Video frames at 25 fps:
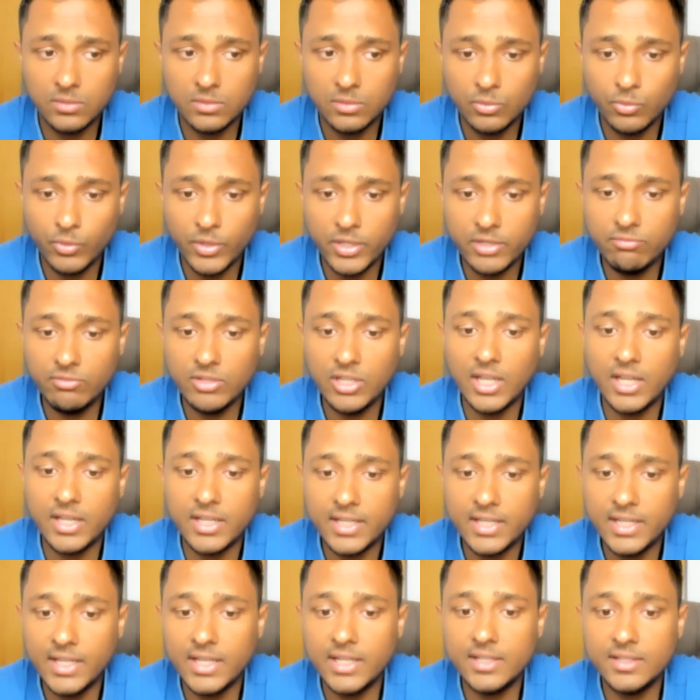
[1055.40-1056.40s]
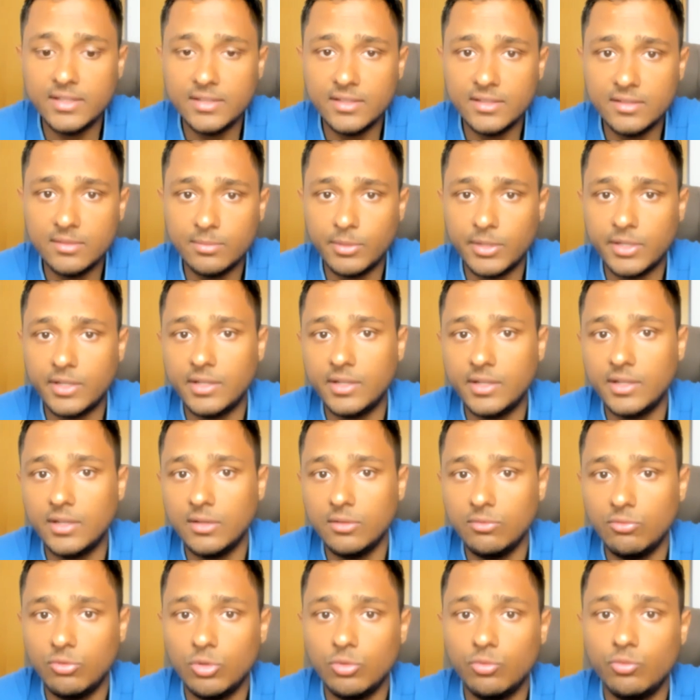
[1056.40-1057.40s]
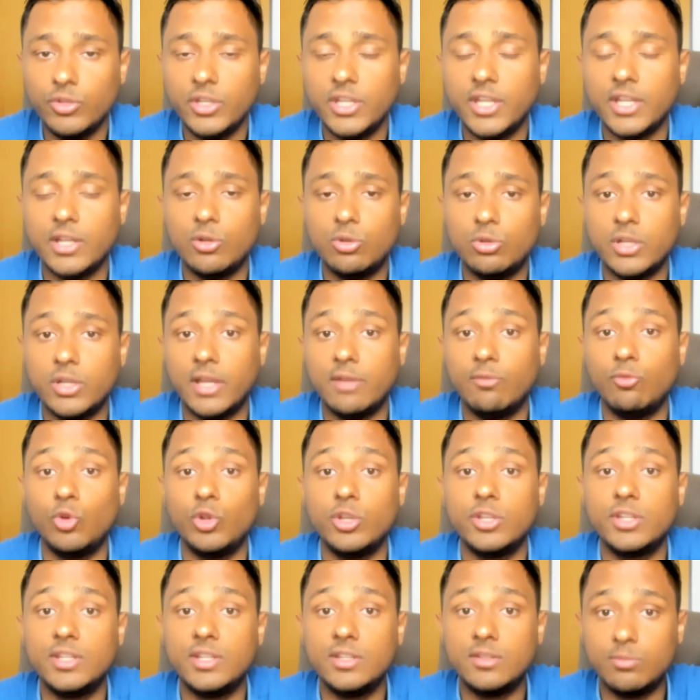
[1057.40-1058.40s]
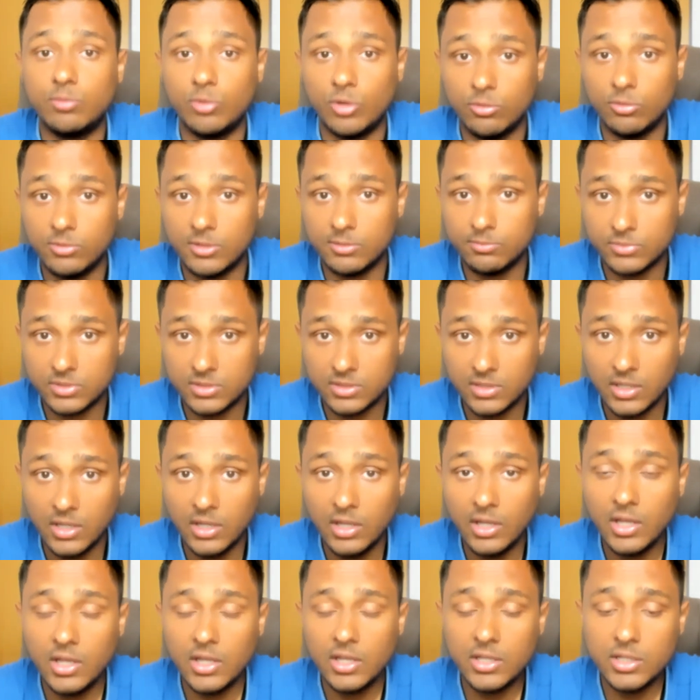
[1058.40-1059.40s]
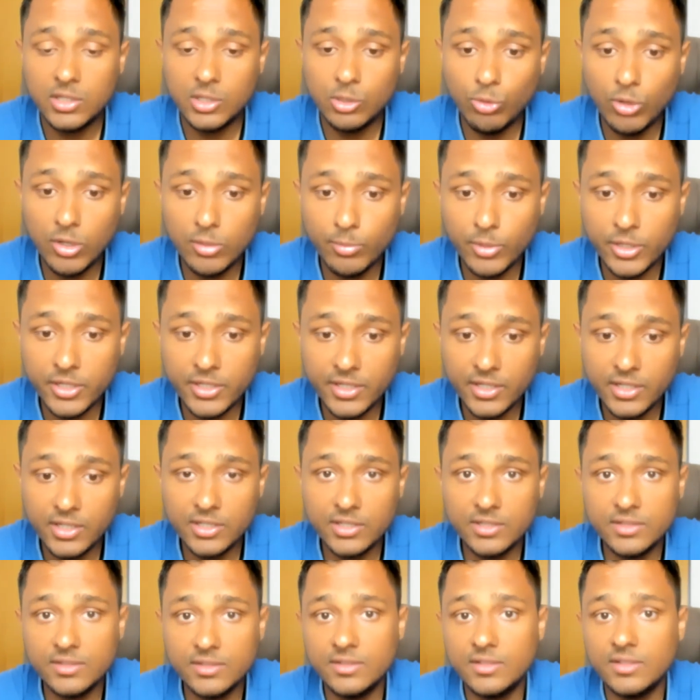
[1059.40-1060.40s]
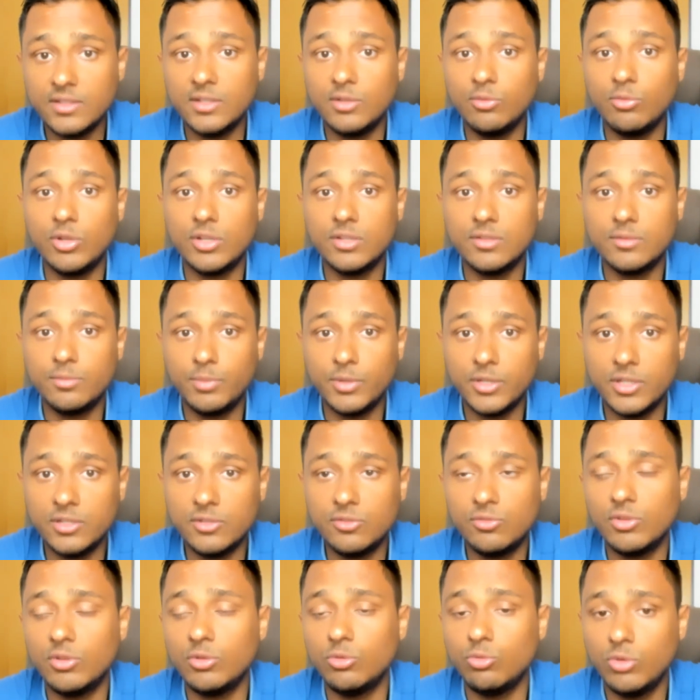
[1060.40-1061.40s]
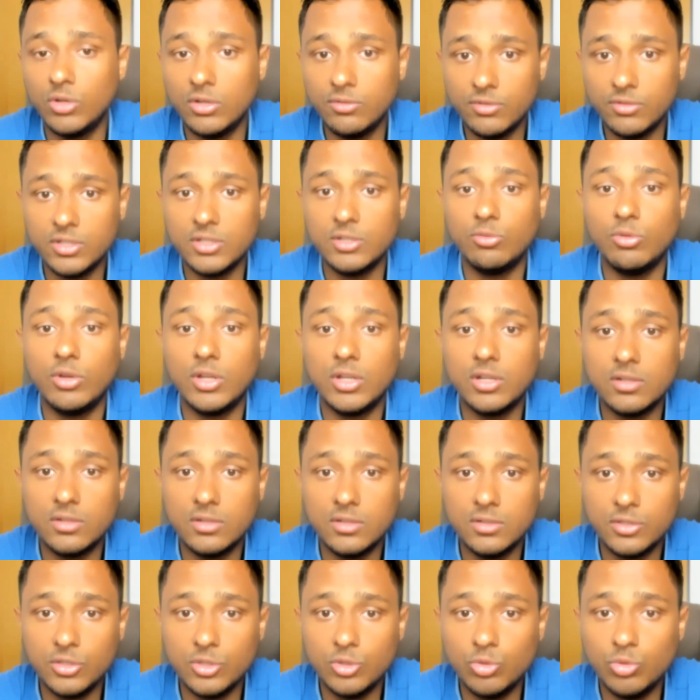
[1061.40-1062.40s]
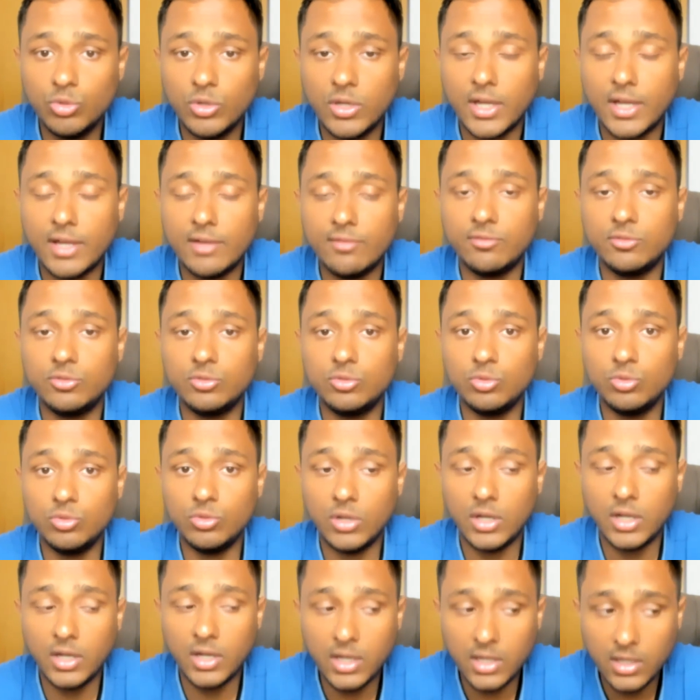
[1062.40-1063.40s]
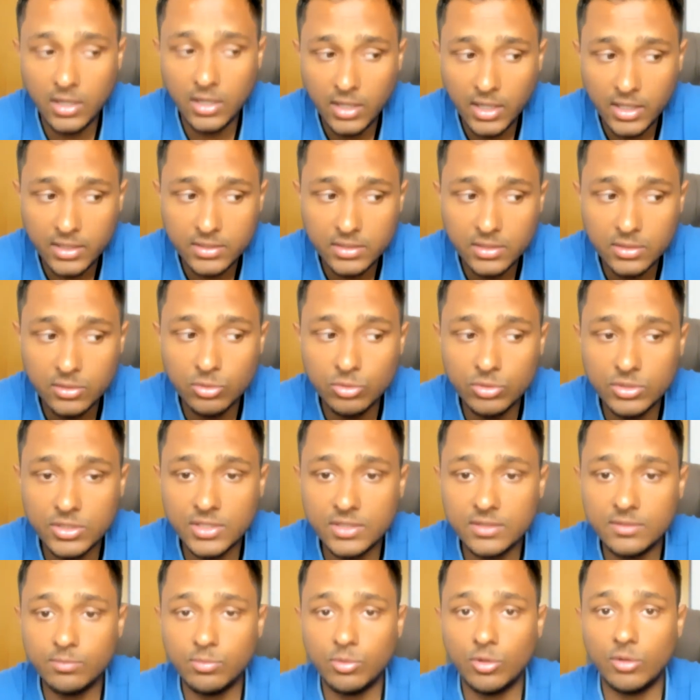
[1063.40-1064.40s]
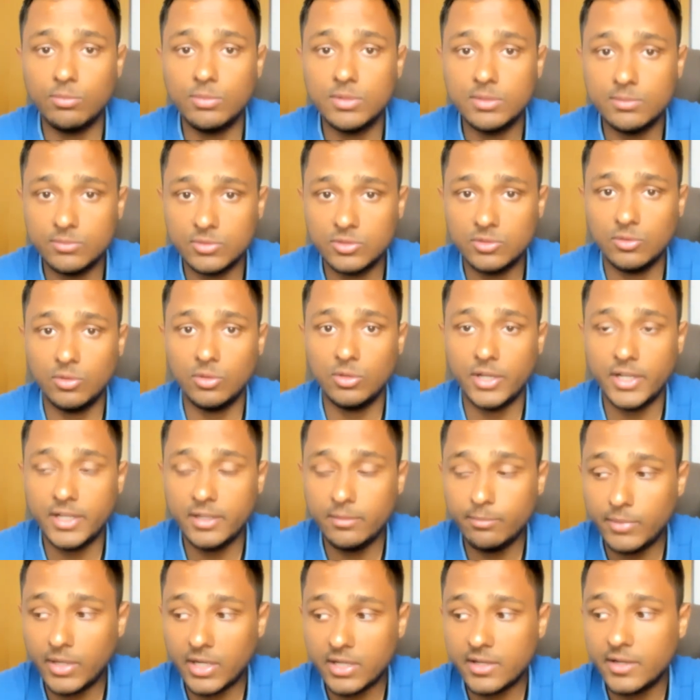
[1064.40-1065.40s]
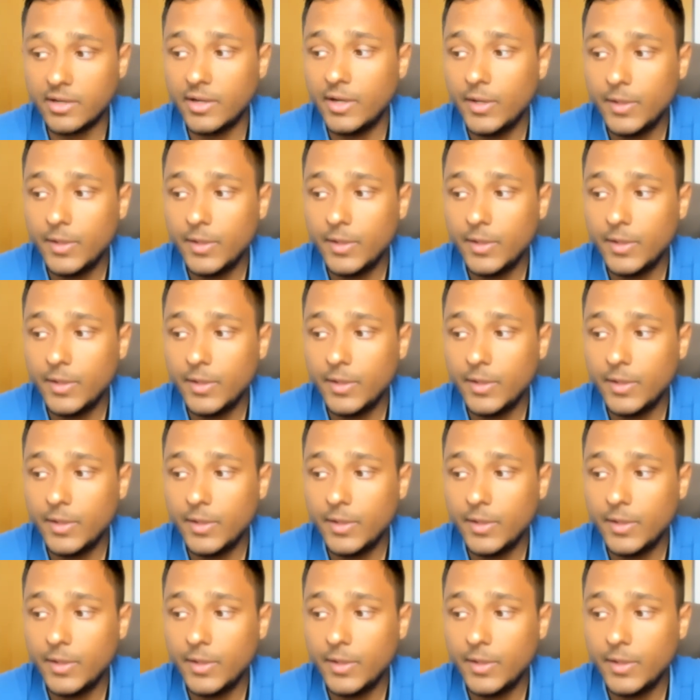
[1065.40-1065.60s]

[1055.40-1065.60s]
when we are here in this material world, we cannot avoid these problems. You are materialistic, you are spiritual, whoever you are, you have to undergo these problems. All right. But